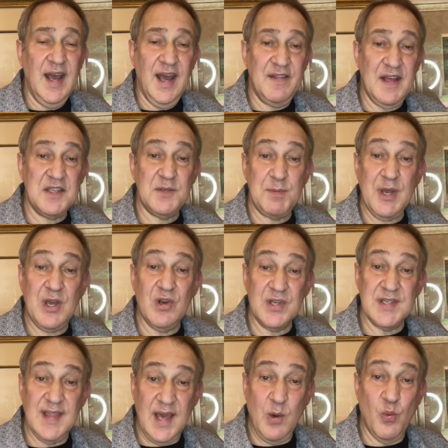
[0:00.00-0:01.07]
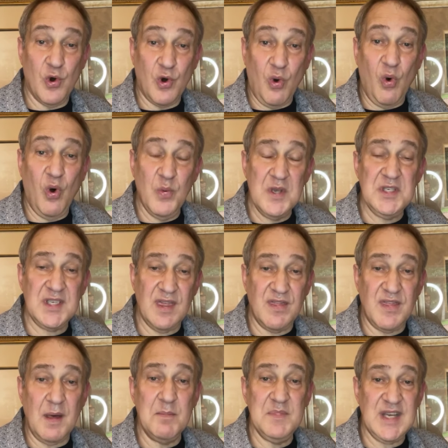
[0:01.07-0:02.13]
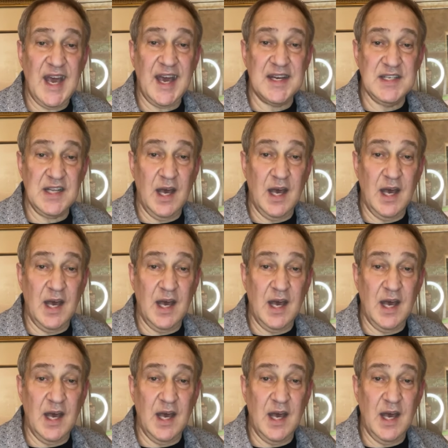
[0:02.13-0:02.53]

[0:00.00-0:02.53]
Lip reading: And that's because they were always thumbtacked